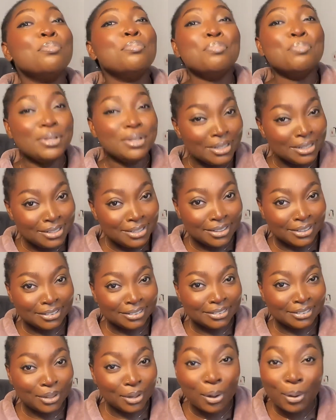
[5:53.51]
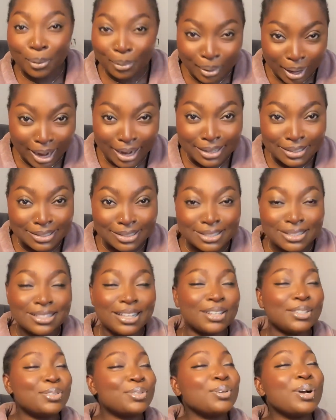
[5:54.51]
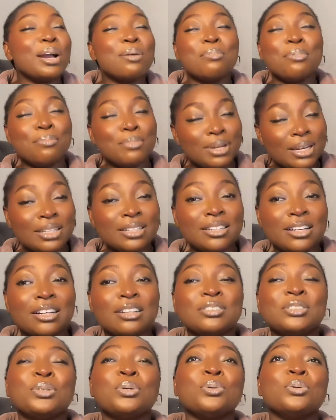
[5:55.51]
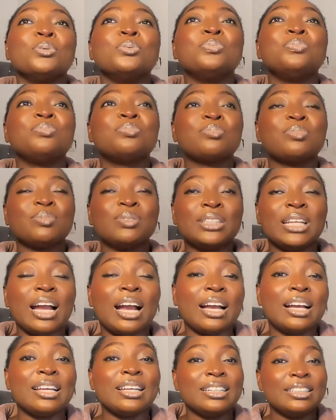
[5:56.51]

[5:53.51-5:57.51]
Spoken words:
millennial. All right, that's why I'm a millennial. So, yeah.